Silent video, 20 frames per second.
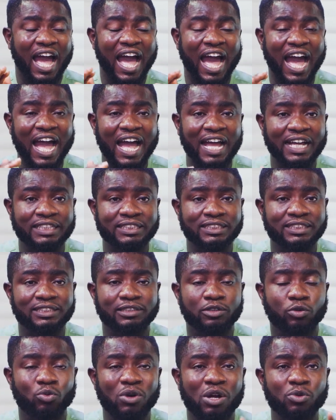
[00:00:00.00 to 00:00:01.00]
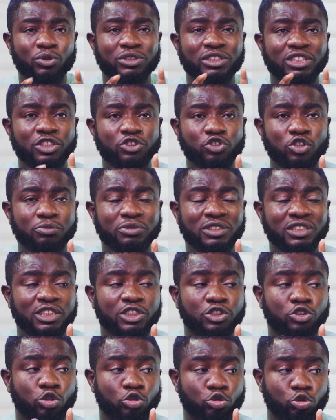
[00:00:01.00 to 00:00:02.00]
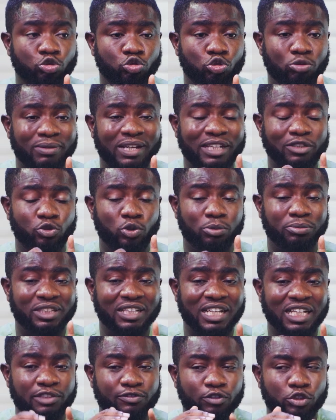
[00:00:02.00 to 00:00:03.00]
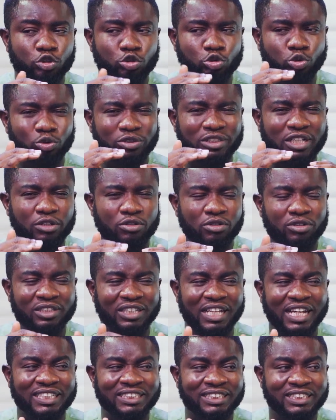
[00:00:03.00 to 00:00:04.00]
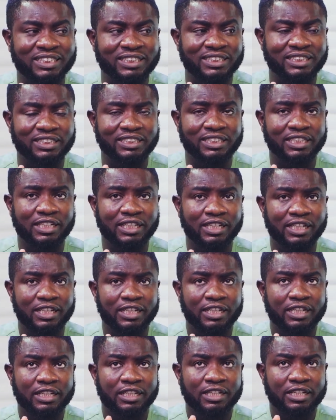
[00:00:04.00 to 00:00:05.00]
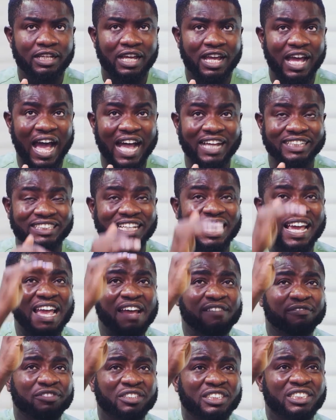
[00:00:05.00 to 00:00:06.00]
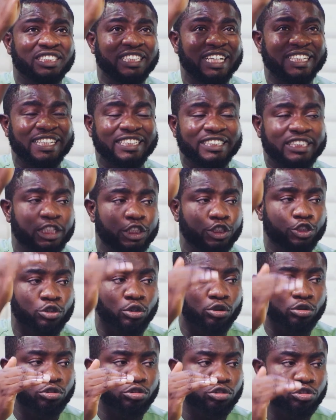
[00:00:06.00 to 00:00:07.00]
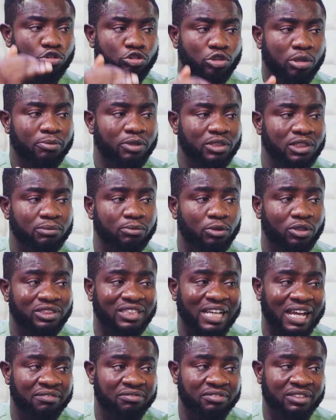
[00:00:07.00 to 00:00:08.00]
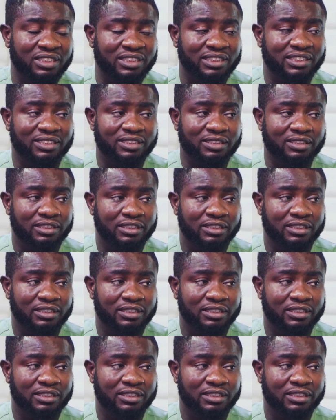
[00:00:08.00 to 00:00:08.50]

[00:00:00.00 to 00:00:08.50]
And when we say something is autosomal dominant, for you to recognize it, at every generation, somebody must have it.